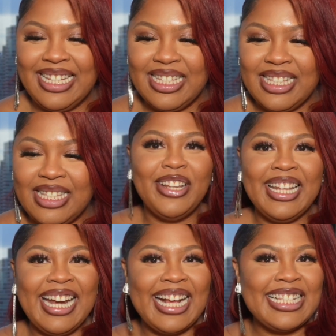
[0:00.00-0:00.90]
For
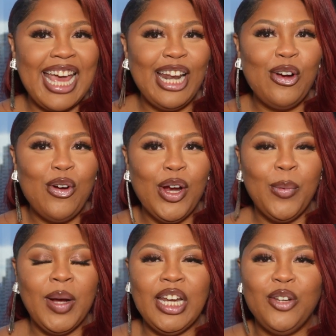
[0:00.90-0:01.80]
the next category,
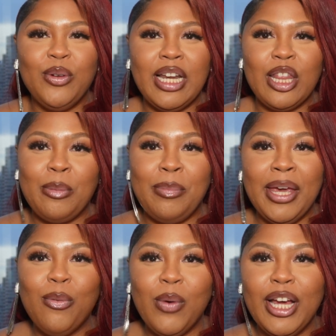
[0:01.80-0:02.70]
we're gonna do another
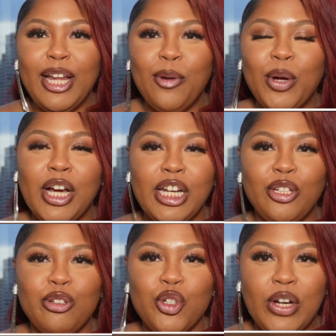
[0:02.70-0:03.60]
big one. We're gonna
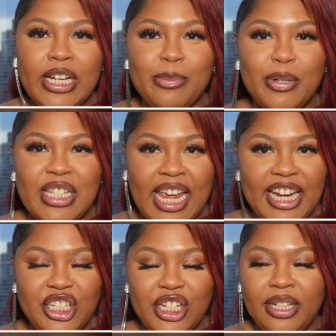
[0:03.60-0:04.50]
do
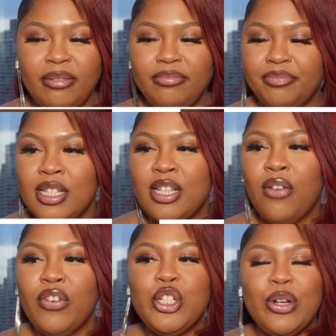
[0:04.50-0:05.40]
transportation. So
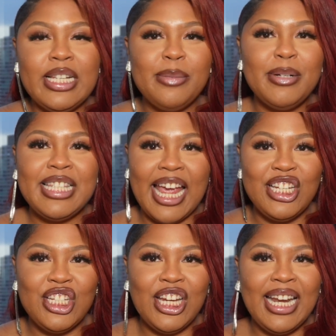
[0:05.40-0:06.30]
for
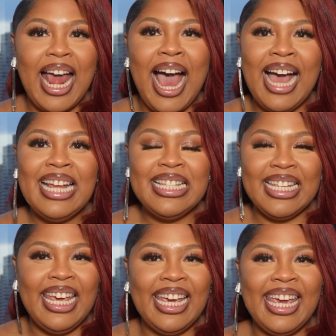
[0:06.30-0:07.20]
transportation, I
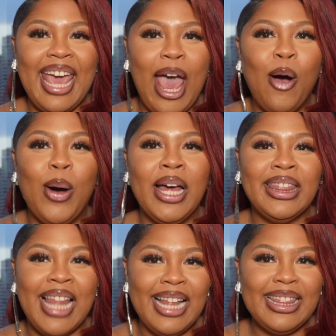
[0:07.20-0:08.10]
did get out a
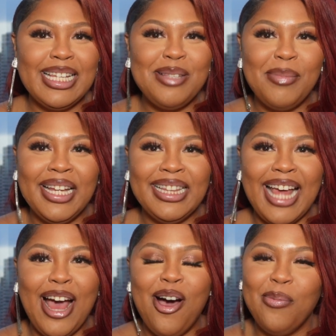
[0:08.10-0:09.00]
lot this month.
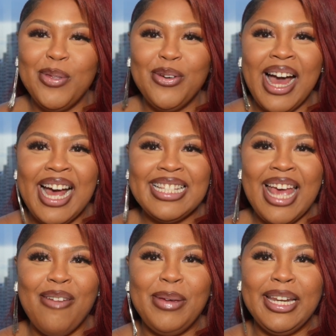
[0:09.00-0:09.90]
I hope you guys
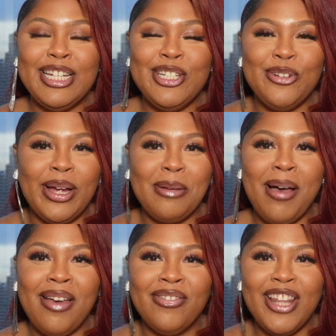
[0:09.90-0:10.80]
have been enjoying
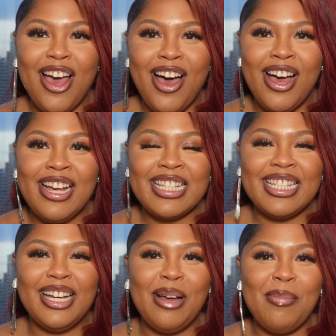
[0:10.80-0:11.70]
my vlogs.
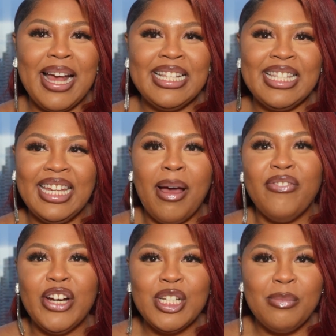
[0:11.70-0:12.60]
I did my
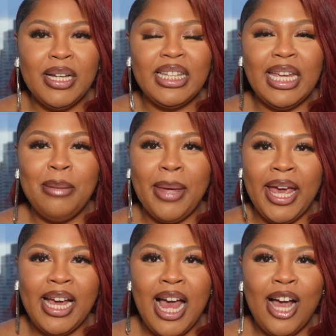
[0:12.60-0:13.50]
first month in
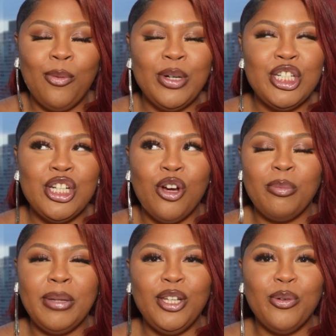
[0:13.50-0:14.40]
Bangkok, which
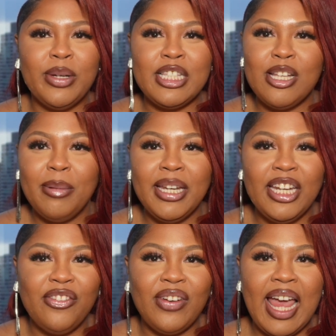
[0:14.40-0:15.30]
showed me doing so many
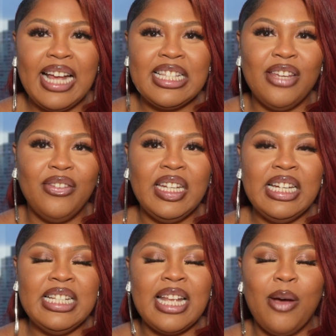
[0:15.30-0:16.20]
different
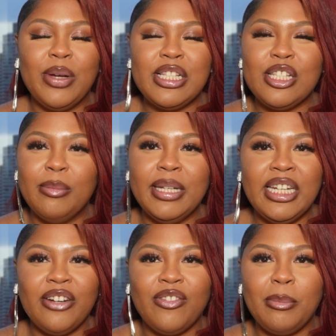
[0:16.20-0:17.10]
activities. I went so many
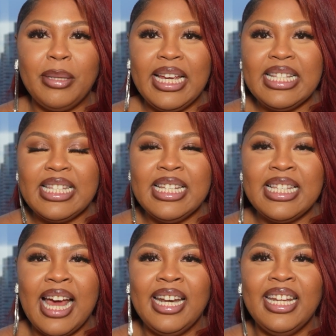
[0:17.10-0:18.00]
different
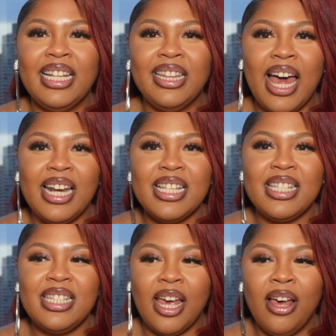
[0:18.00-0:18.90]
places. I did a lot of
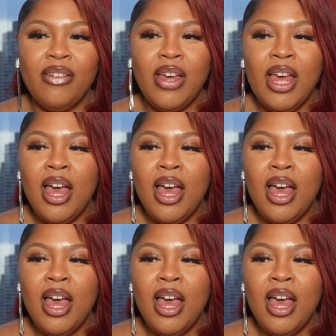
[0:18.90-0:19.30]
stuff.